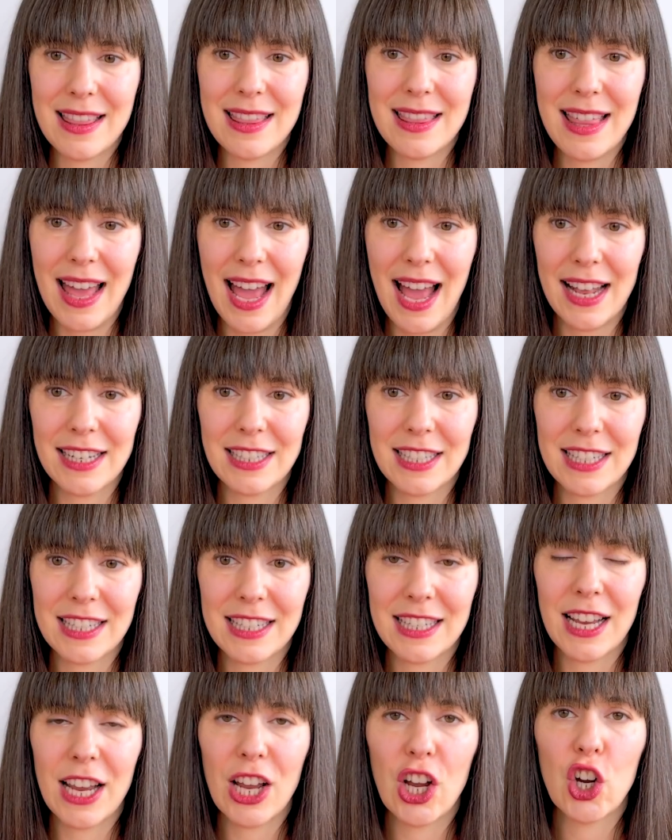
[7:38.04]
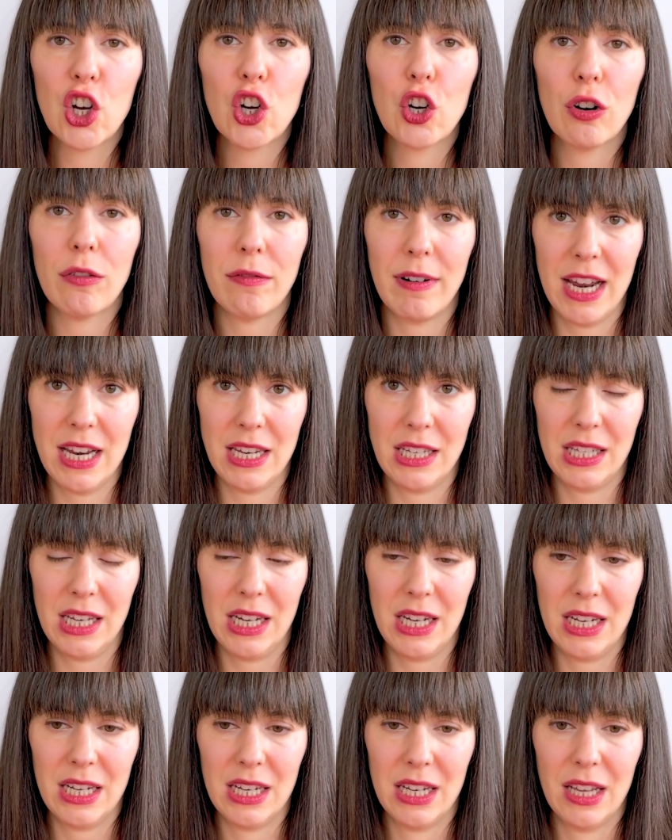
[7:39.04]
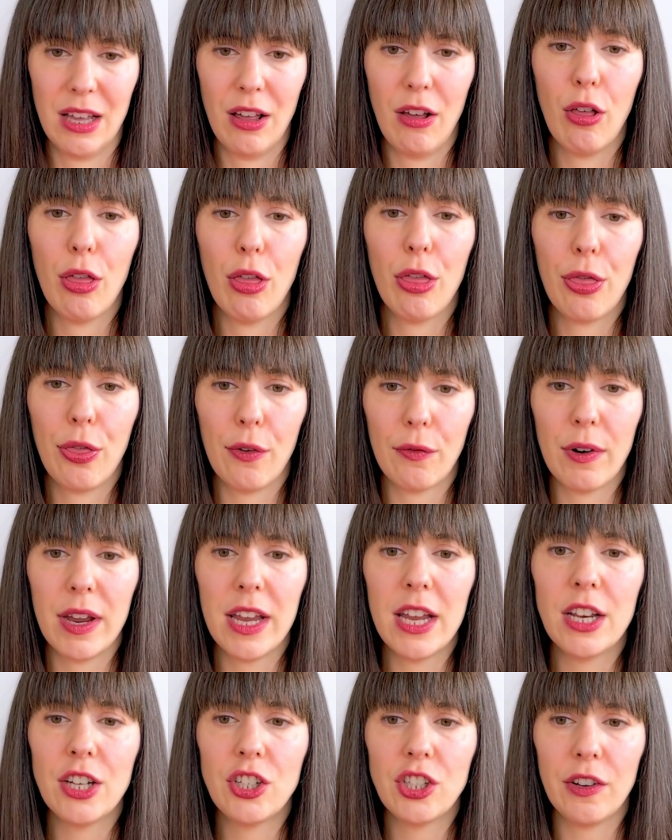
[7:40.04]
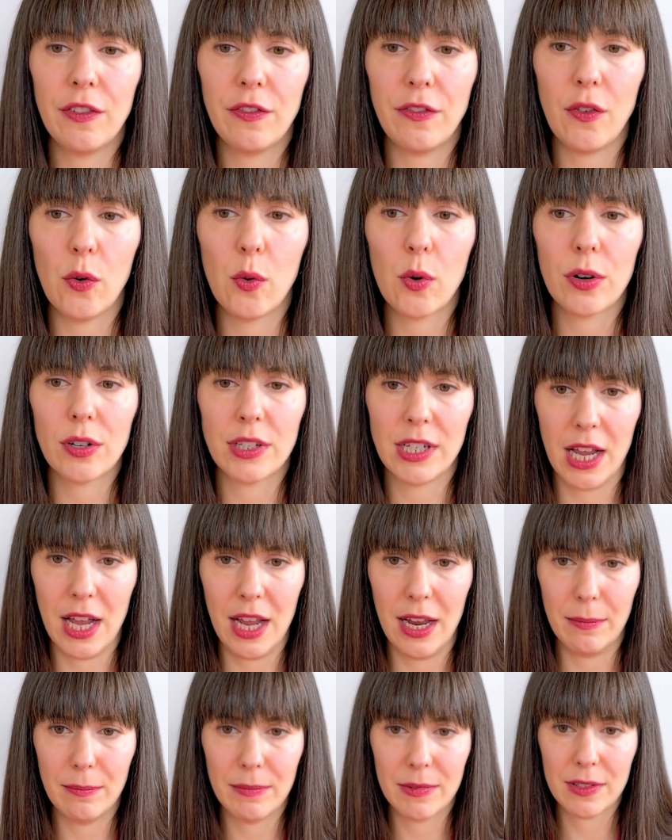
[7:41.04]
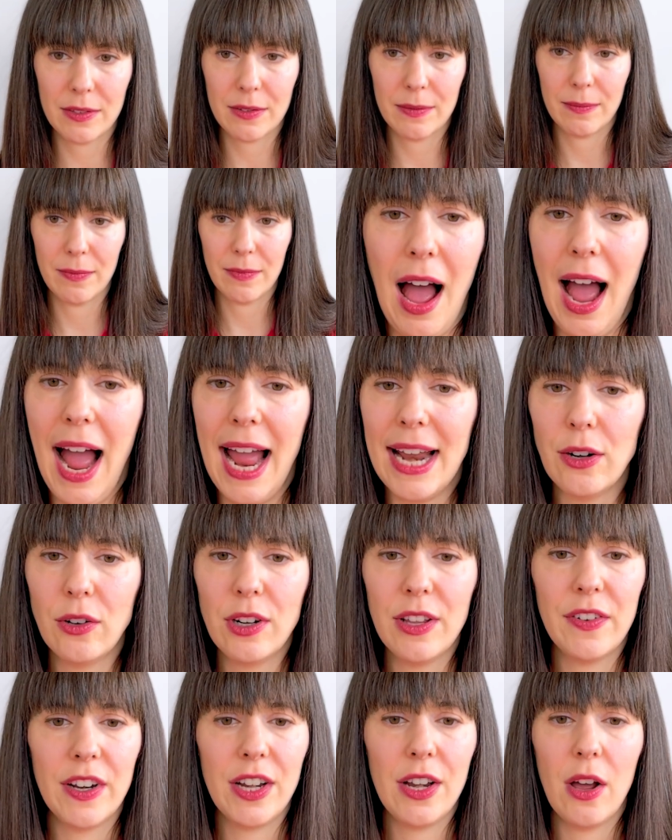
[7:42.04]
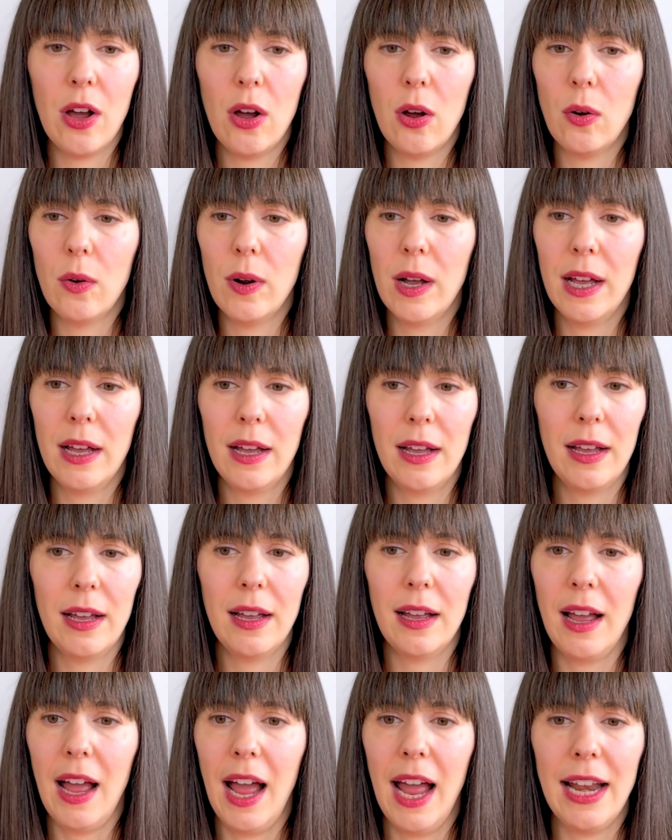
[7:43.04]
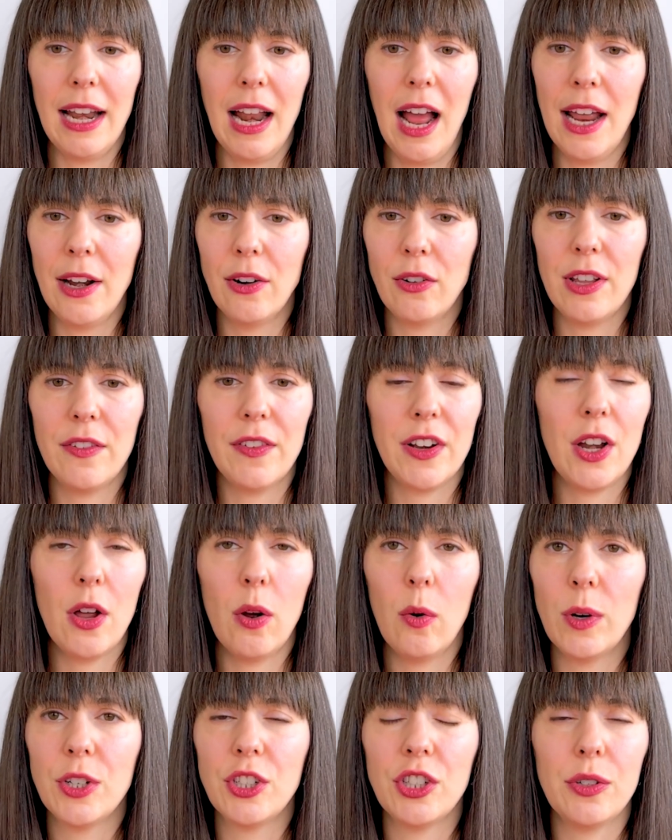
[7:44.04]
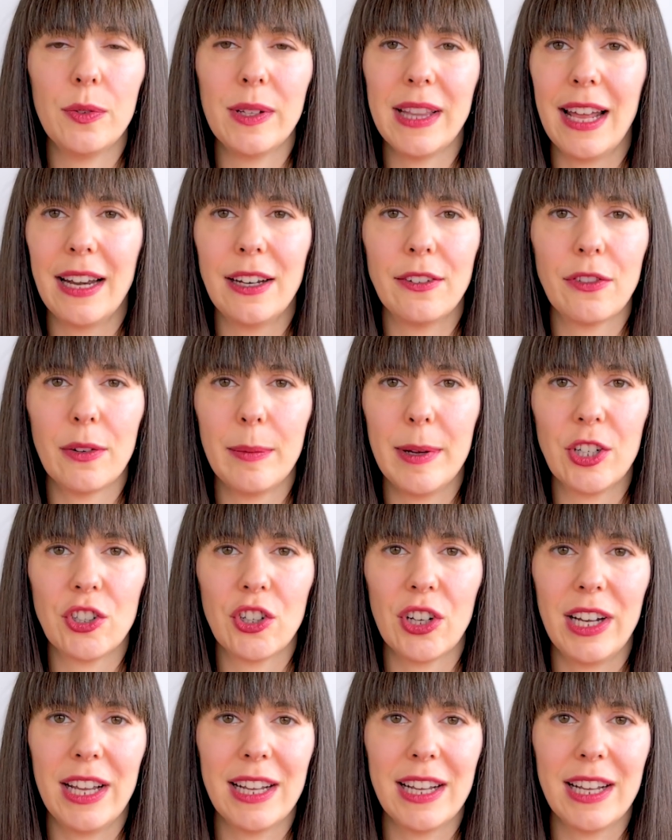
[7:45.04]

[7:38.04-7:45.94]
That's crazy. 3 to 4 times. I don't even know what to do with that information